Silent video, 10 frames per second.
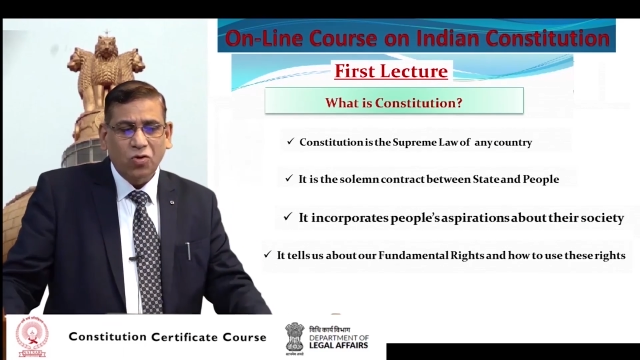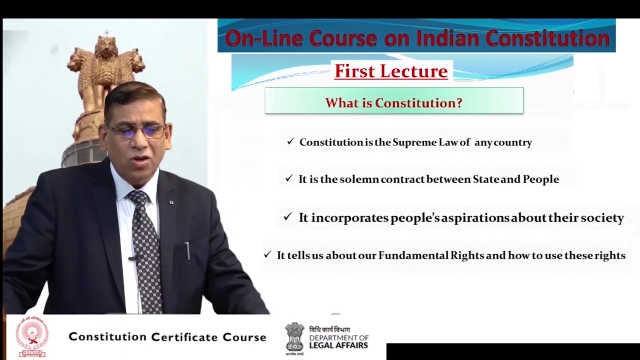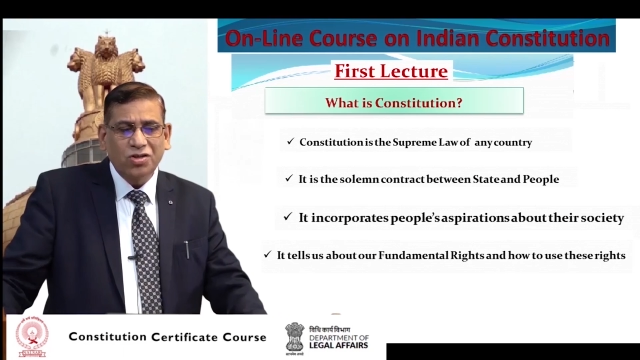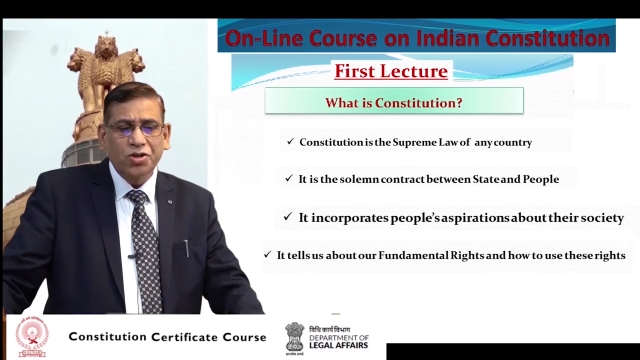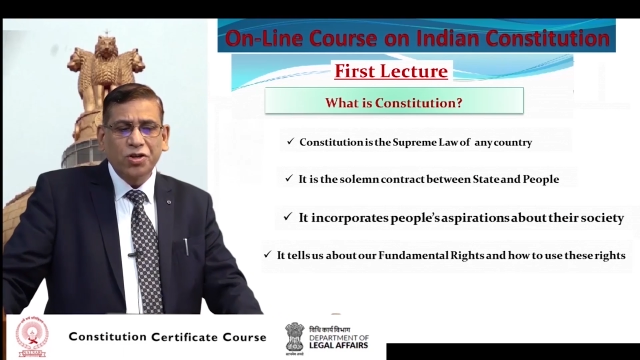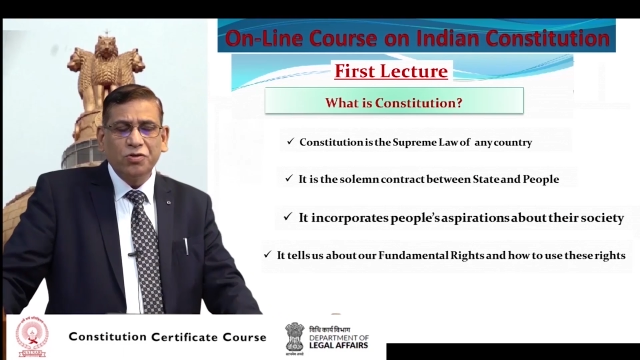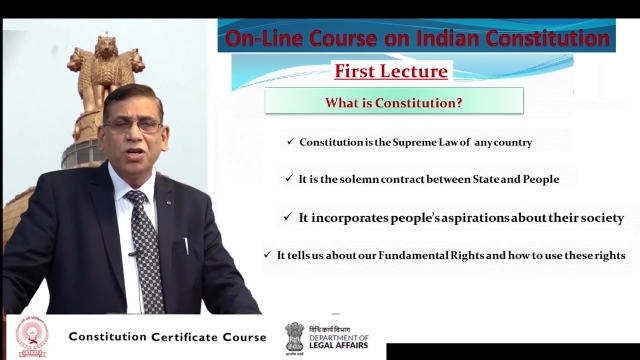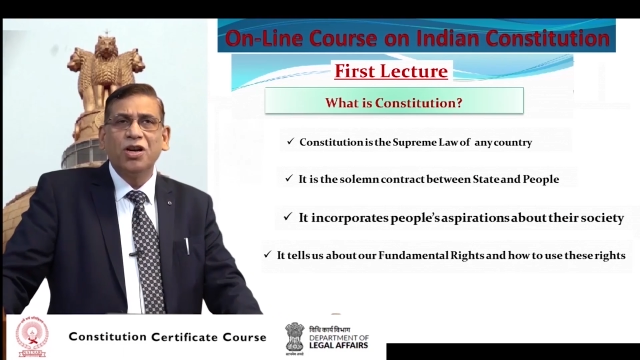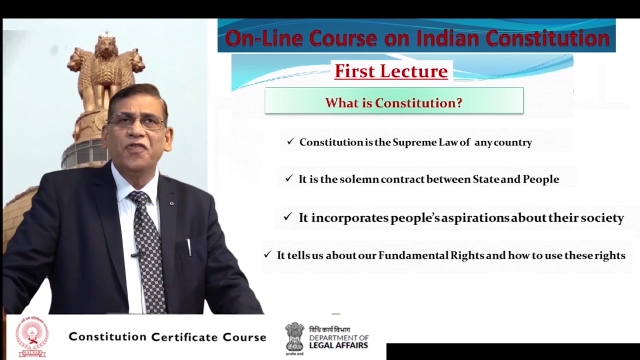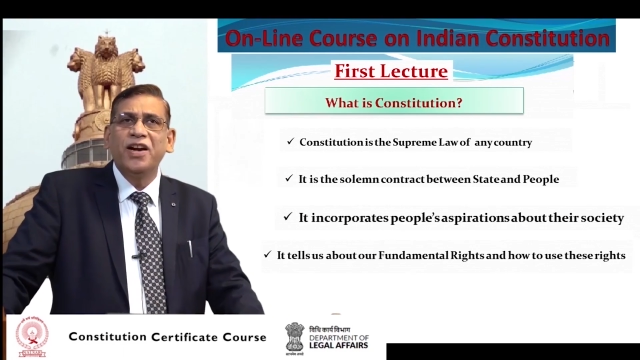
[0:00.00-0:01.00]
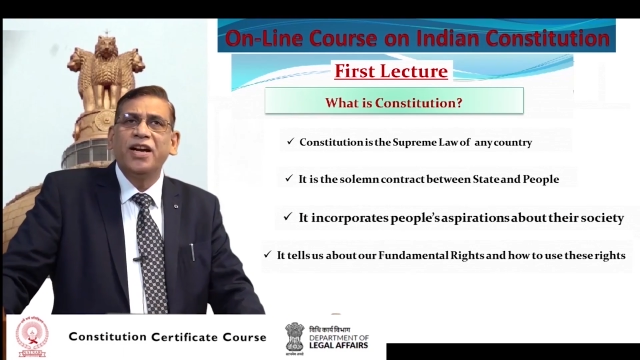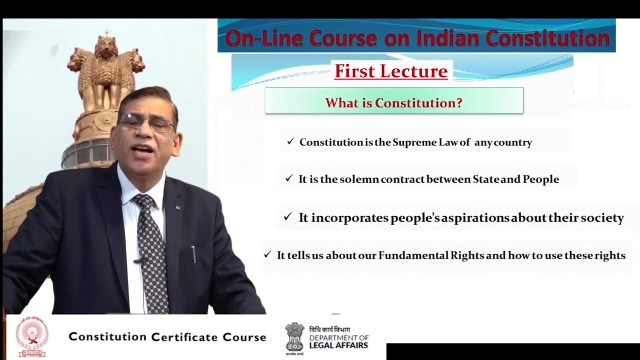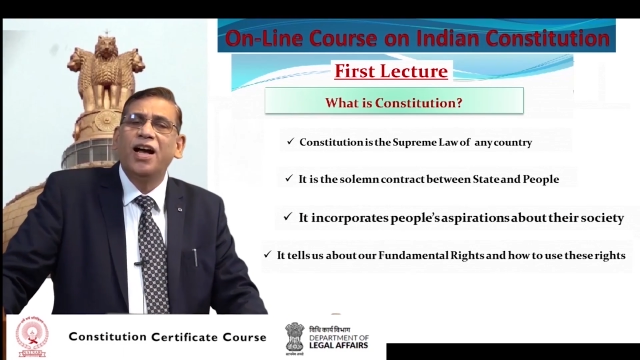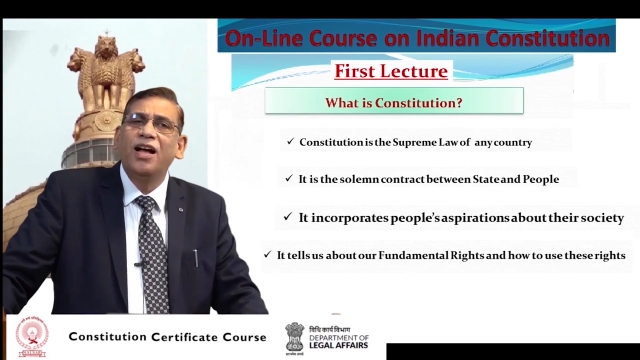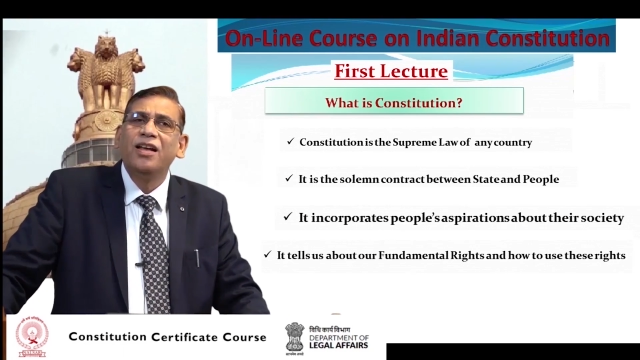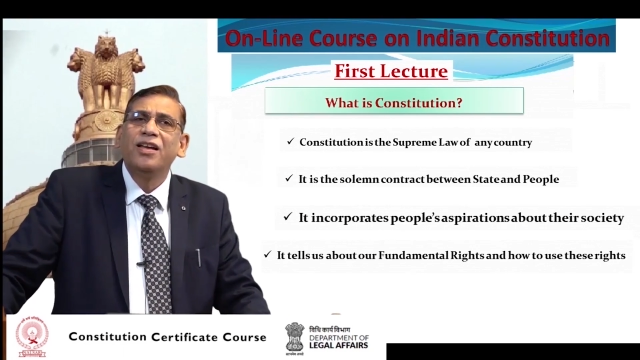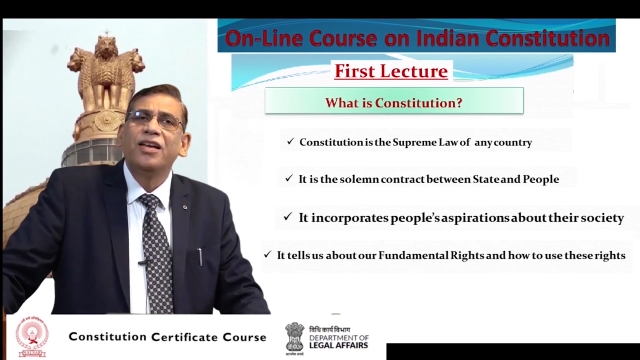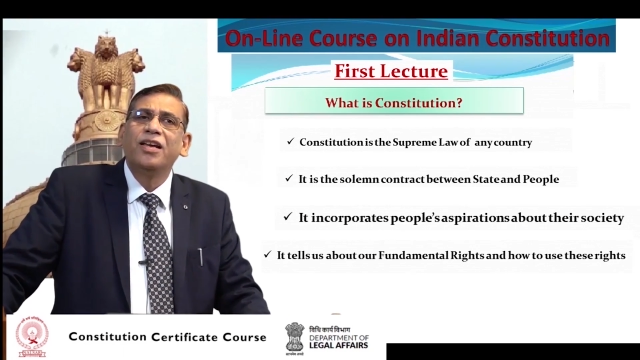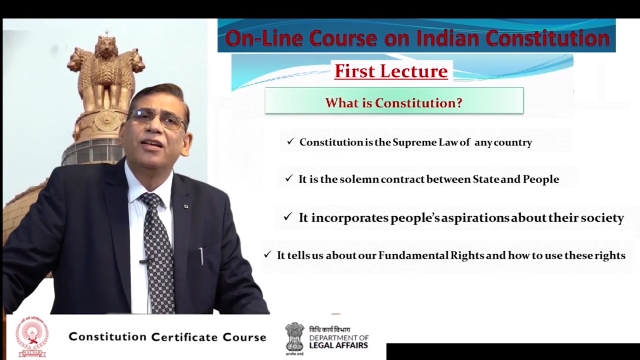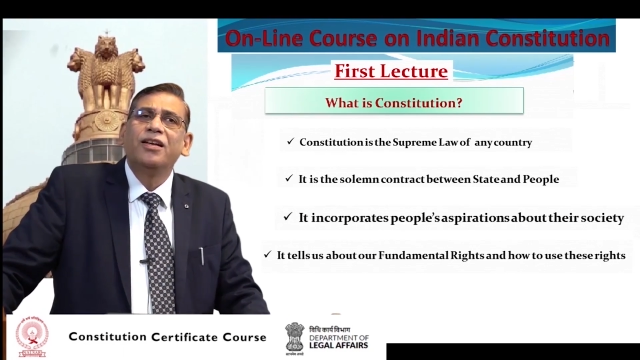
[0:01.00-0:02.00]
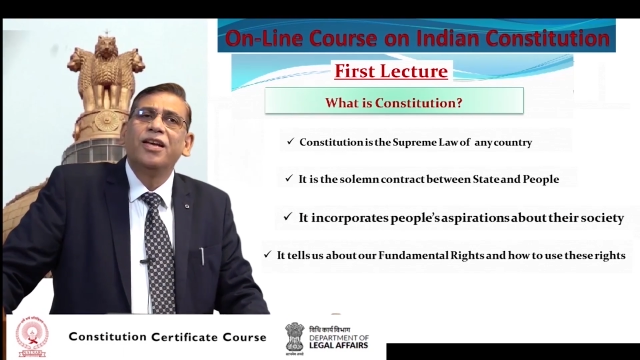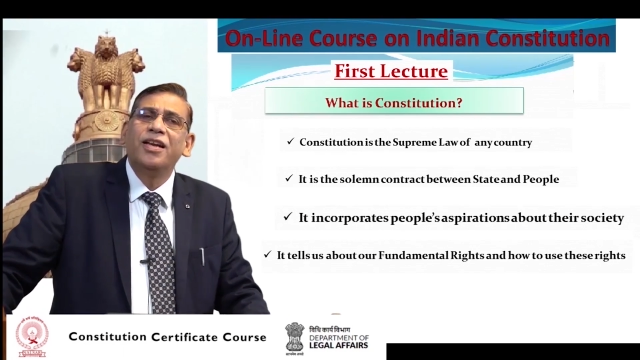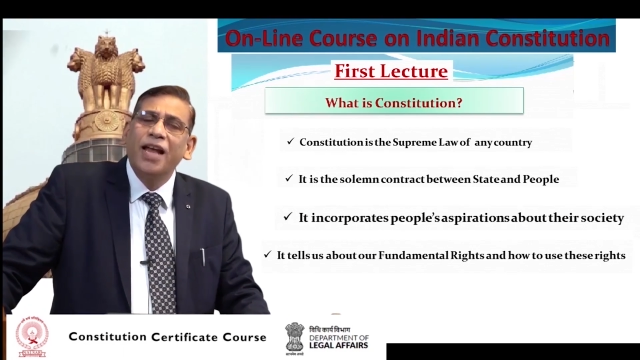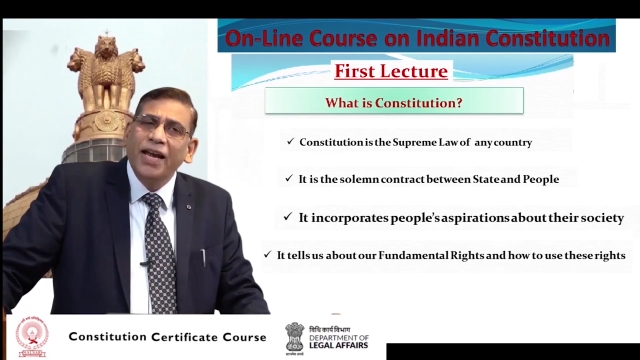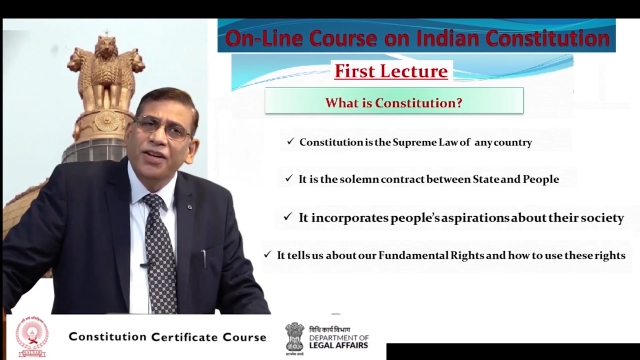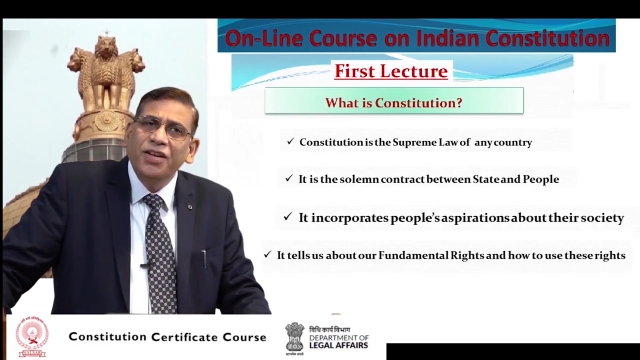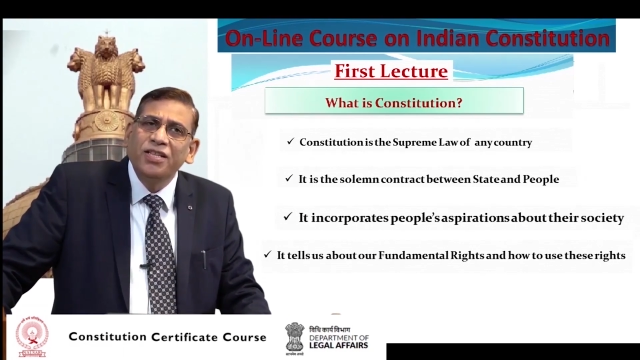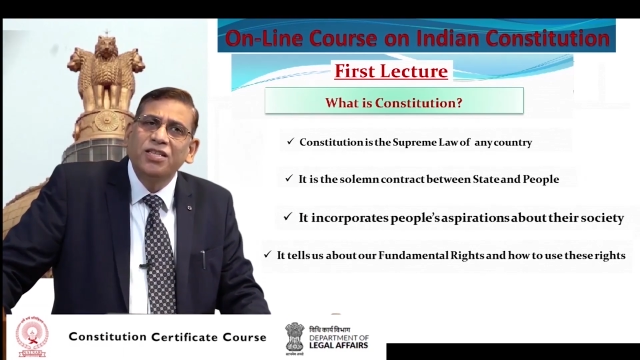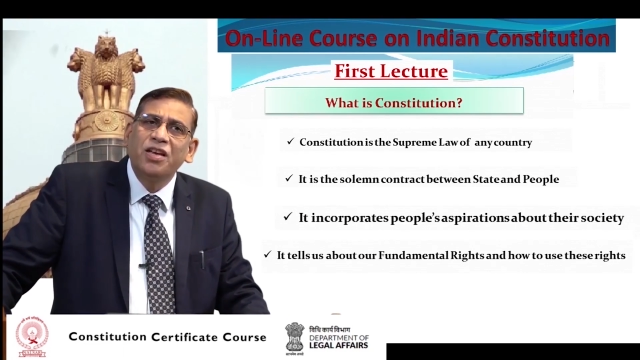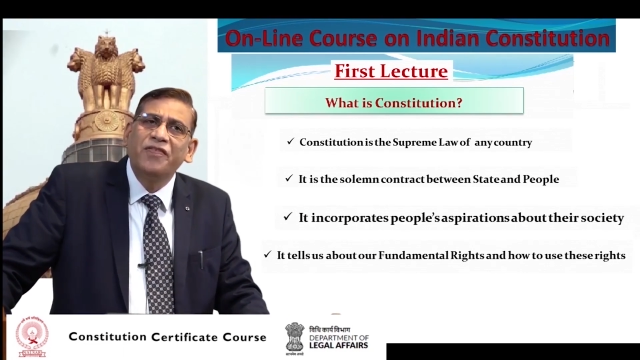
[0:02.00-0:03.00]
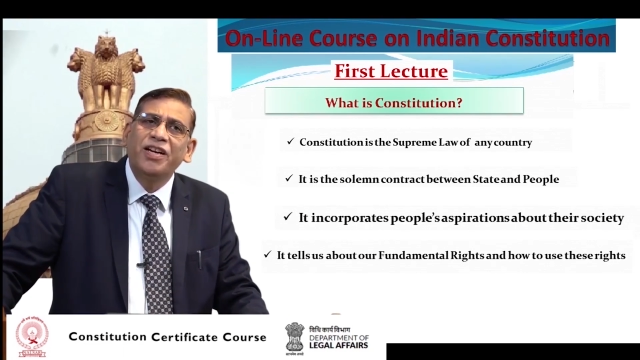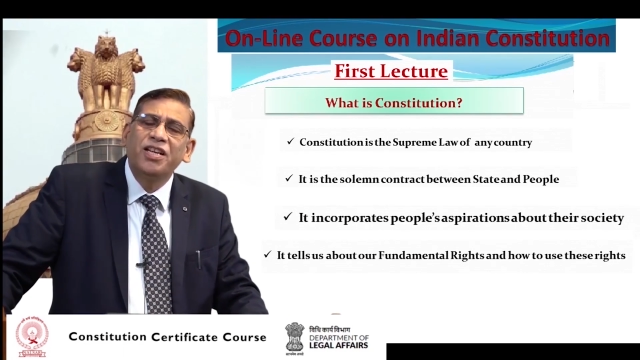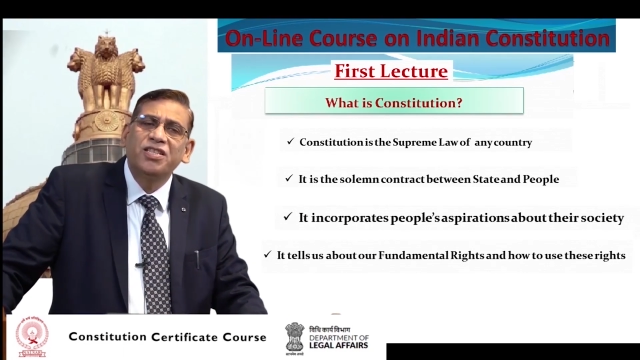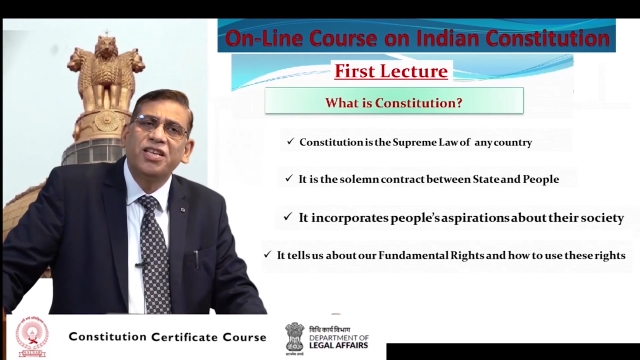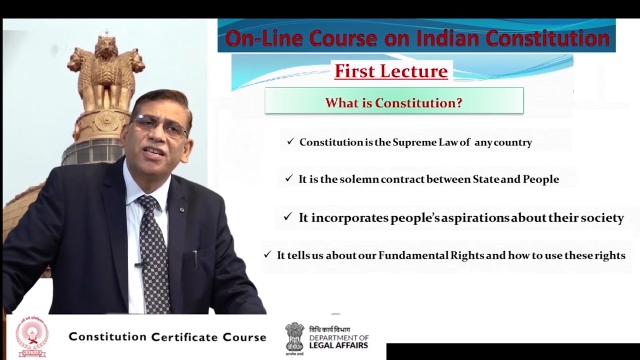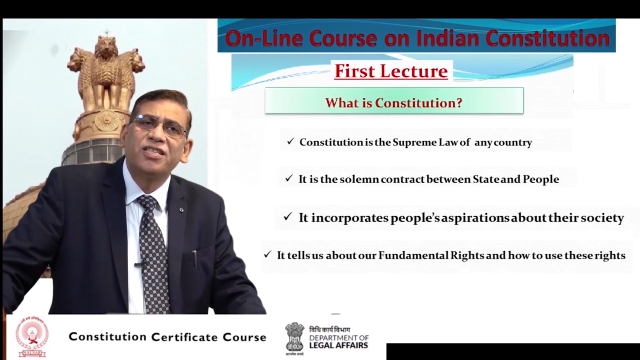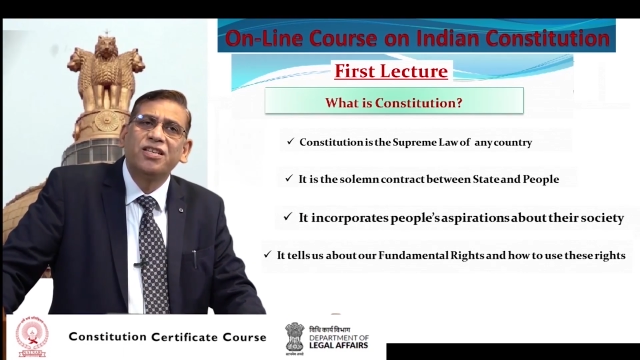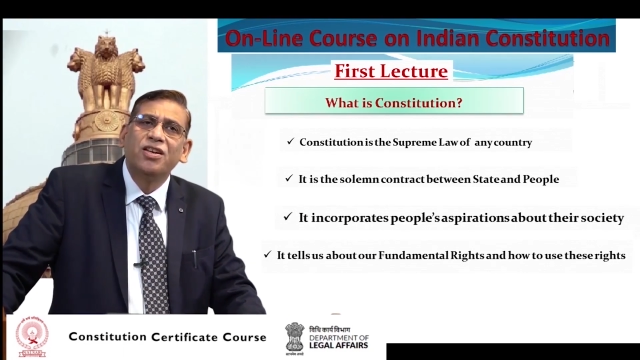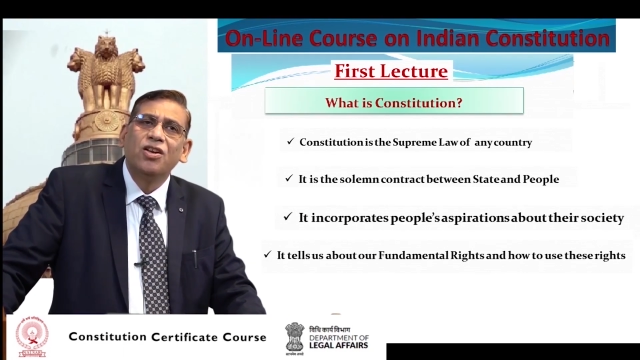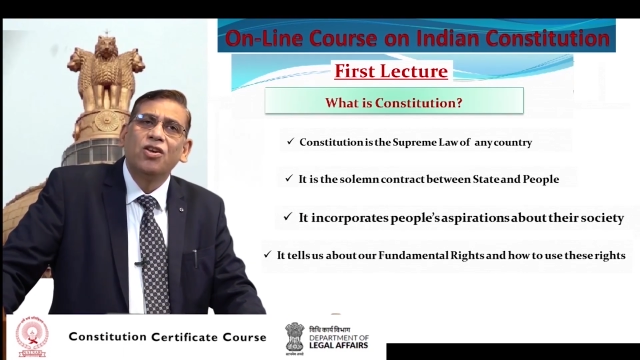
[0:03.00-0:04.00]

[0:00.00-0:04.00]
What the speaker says: Constitution of India in 1976